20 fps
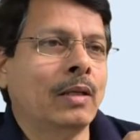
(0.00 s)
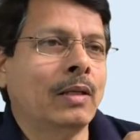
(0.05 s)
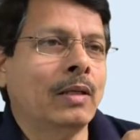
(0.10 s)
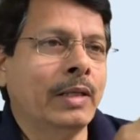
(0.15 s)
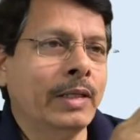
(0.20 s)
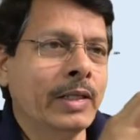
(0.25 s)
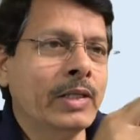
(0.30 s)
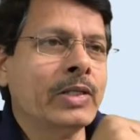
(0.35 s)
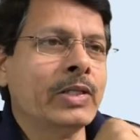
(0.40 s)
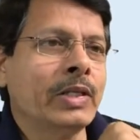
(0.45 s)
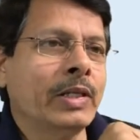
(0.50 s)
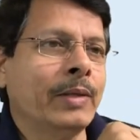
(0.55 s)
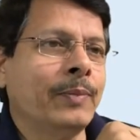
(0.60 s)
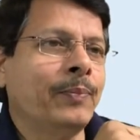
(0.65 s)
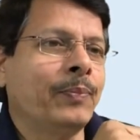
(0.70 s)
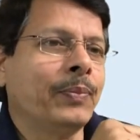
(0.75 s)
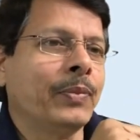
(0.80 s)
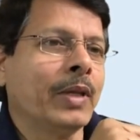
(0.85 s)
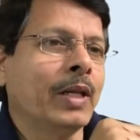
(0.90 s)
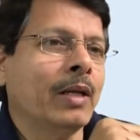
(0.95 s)
Let us
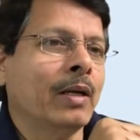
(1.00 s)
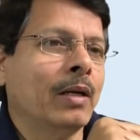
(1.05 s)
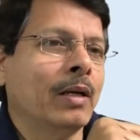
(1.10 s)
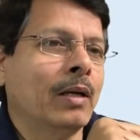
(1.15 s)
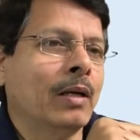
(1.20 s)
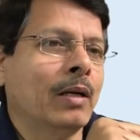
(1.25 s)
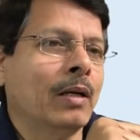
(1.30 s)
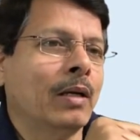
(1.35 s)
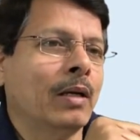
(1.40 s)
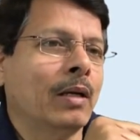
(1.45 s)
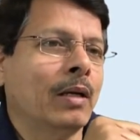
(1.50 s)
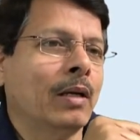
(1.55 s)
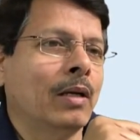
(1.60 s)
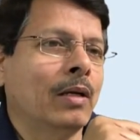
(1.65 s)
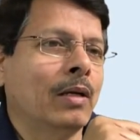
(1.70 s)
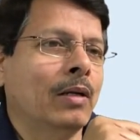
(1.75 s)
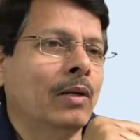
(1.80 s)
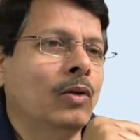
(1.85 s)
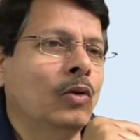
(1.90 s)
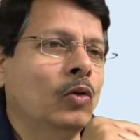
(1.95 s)
see
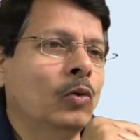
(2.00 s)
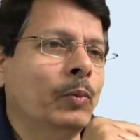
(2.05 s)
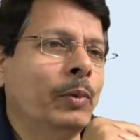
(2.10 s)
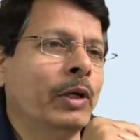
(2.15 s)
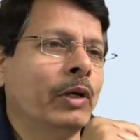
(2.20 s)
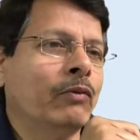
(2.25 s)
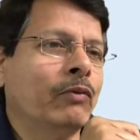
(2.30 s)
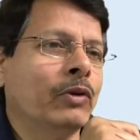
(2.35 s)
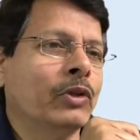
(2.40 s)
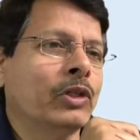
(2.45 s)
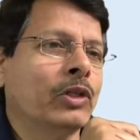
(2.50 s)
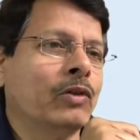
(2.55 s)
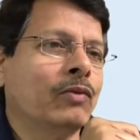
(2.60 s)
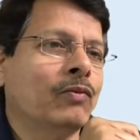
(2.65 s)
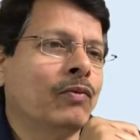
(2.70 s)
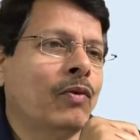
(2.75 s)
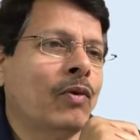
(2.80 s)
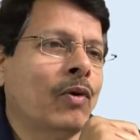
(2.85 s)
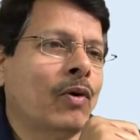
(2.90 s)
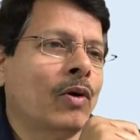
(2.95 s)
loop equation
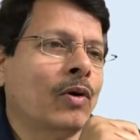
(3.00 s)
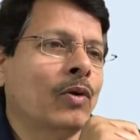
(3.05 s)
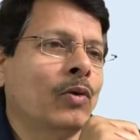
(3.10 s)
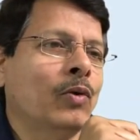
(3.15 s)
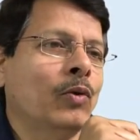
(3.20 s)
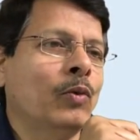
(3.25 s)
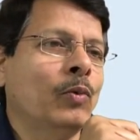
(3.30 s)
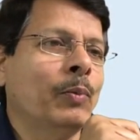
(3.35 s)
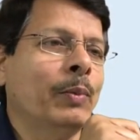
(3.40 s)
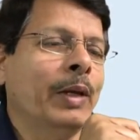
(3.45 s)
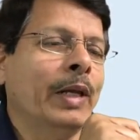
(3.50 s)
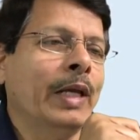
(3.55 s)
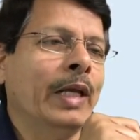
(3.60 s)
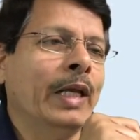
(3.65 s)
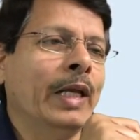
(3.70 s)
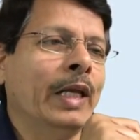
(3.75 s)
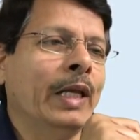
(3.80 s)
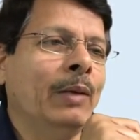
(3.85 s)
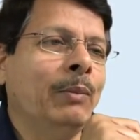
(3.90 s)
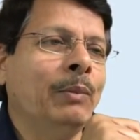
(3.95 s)
for loop
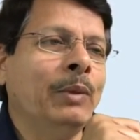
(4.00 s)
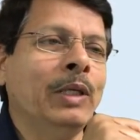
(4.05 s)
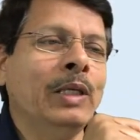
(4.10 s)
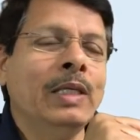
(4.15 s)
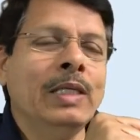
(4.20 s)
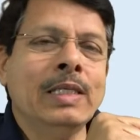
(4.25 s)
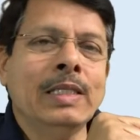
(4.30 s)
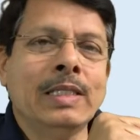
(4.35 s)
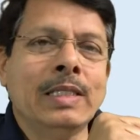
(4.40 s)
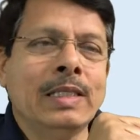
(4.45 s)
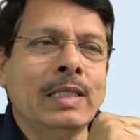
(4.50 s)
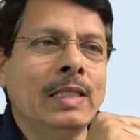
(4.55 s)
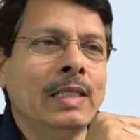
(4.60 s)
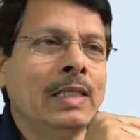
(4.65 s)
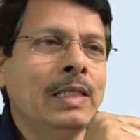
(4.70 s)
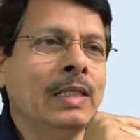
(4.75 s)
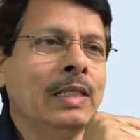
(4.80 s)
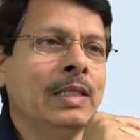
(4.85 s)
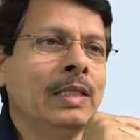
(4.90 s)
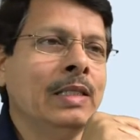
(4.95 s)
A, B,
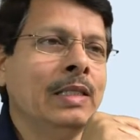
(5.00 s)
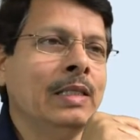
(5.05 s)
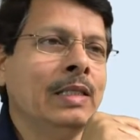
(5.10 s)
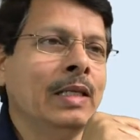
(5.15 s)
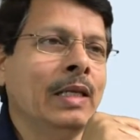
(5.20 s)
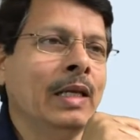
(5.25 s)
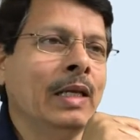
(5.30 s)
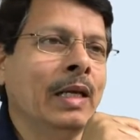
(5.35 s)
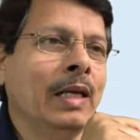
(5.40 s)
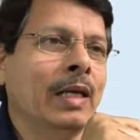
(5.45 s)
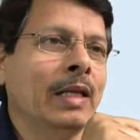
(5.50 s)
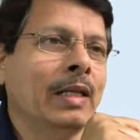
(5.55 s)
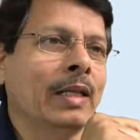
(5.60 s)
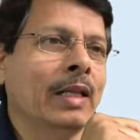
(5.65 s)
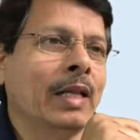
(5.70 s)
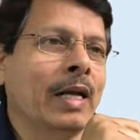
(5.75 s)
C, D, A.